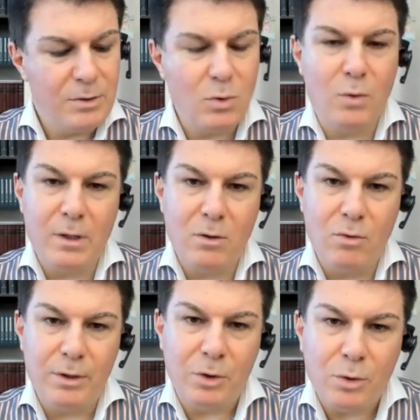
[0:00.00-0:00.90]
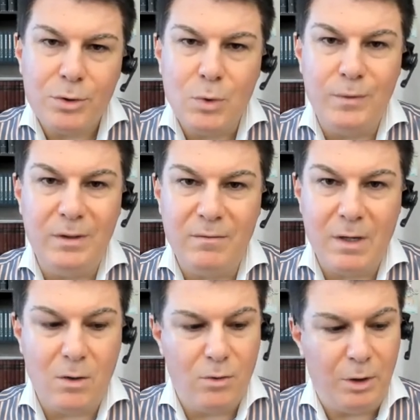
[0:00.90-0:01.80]
So we are going not to win, we
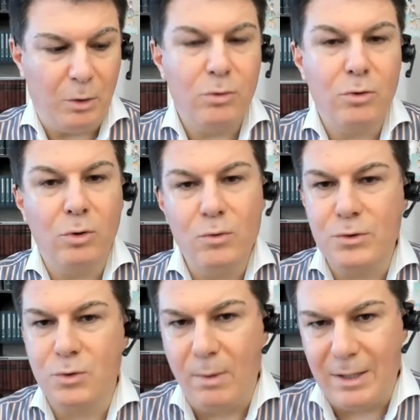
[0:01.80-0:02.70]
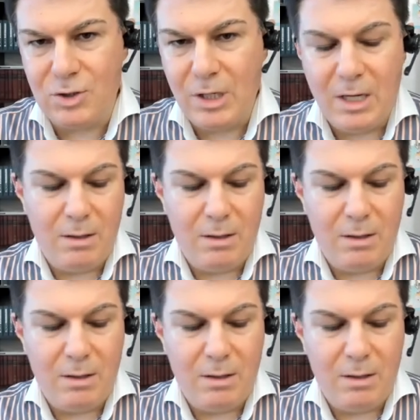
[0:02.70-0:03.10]
are going not to lose too much.